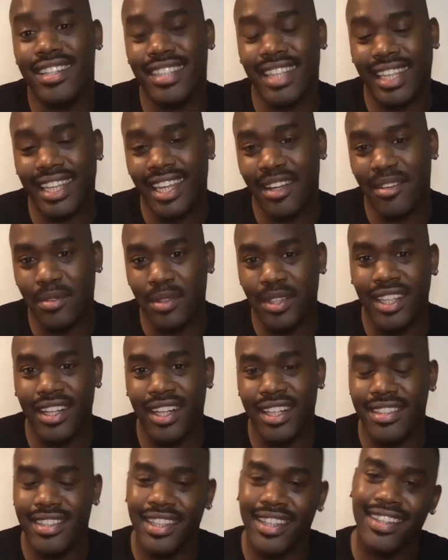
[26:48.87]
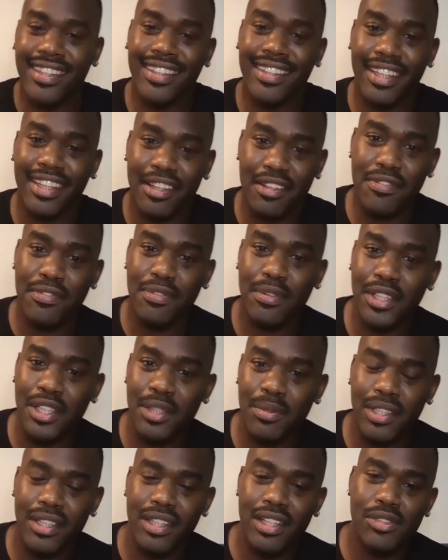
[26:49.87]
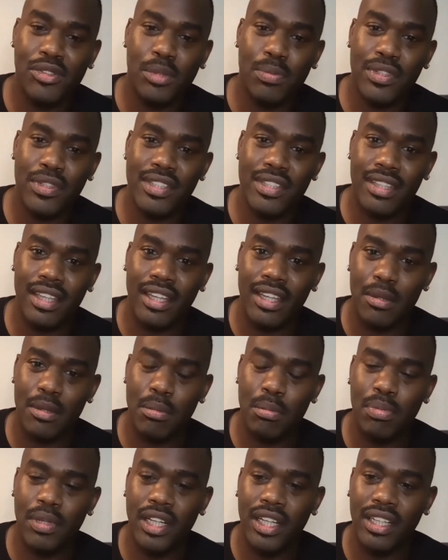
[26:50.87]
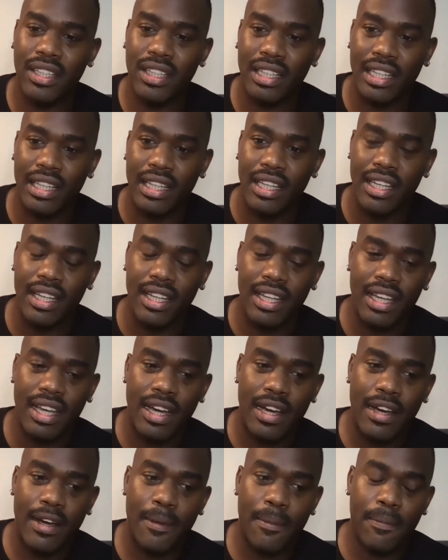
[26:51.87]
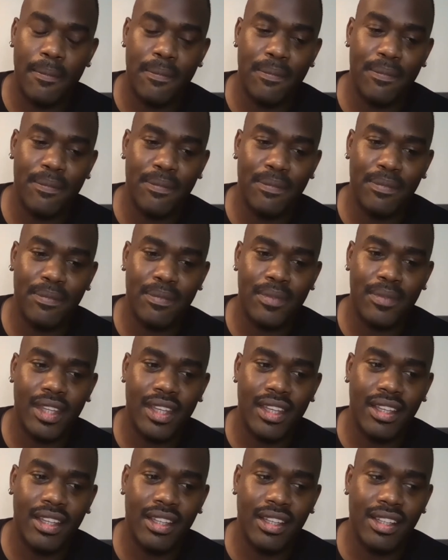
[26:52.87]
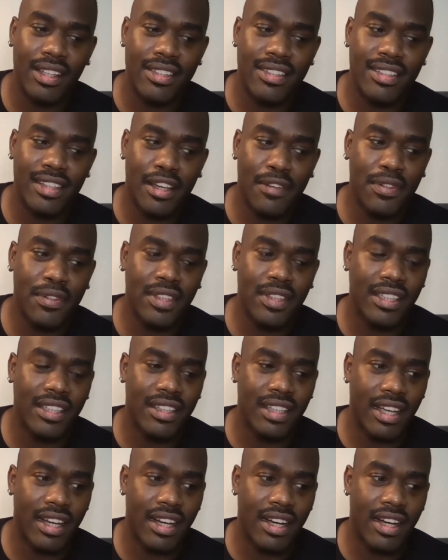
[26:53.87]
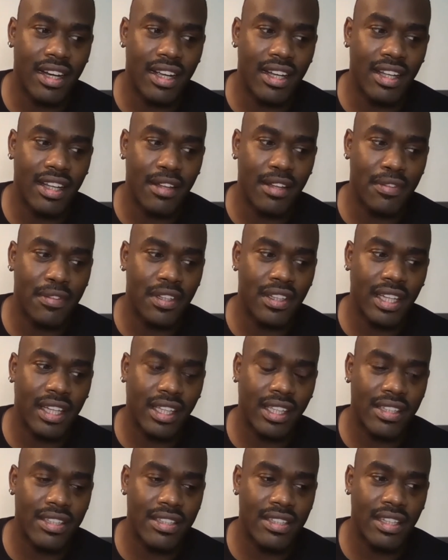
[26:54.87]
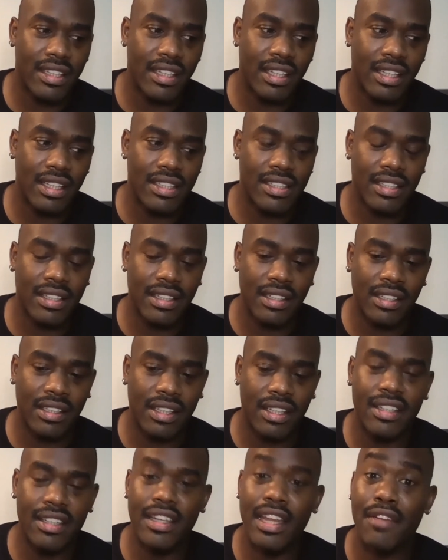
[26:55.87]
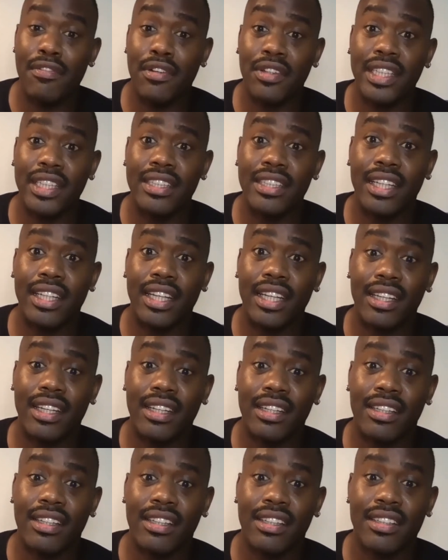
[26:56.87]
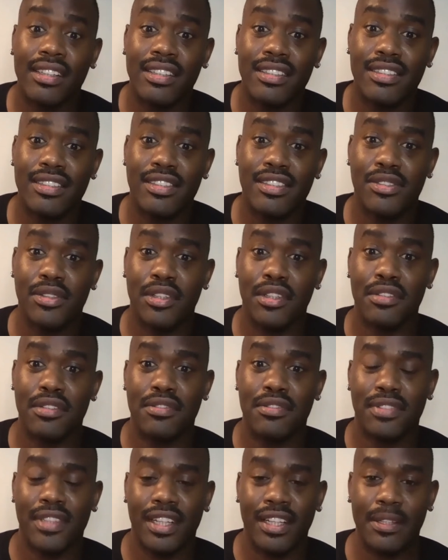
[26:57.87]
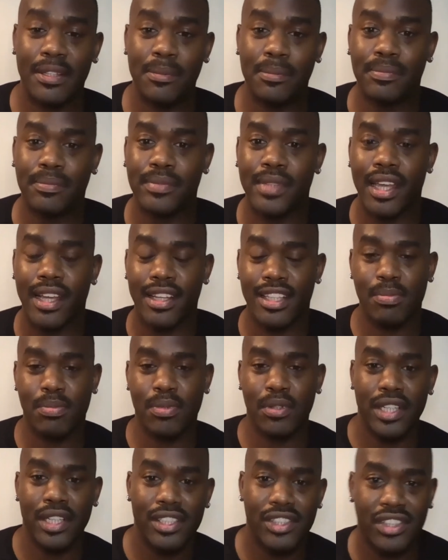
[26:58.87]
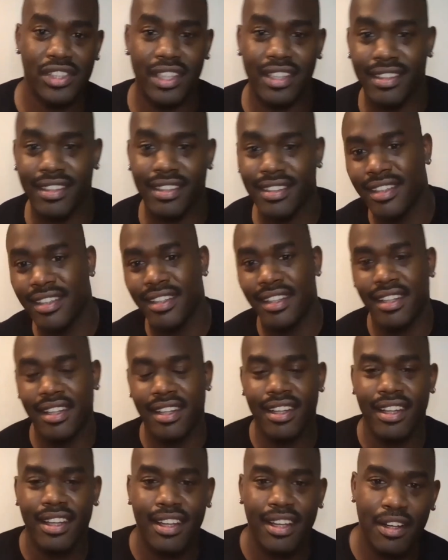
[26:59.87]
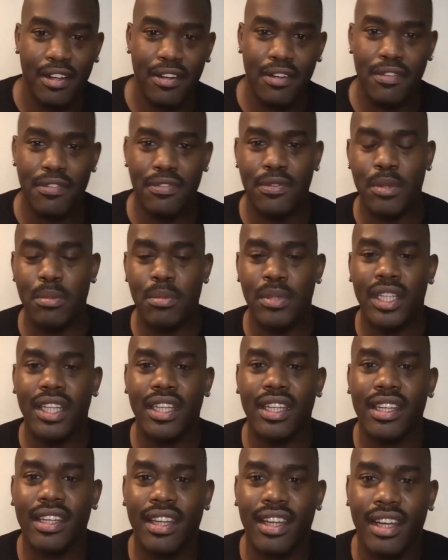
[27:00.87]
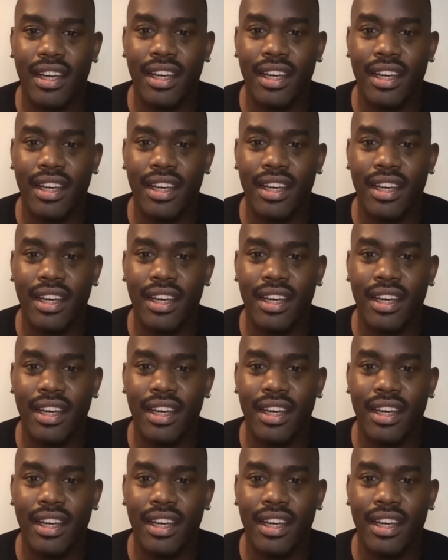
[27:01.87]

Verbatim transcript: I can't really articulate it for you 100%, but mm-hmm. um, it's definitely there, and I feel like it's a it's a, a never ending sort of um, exploration for me.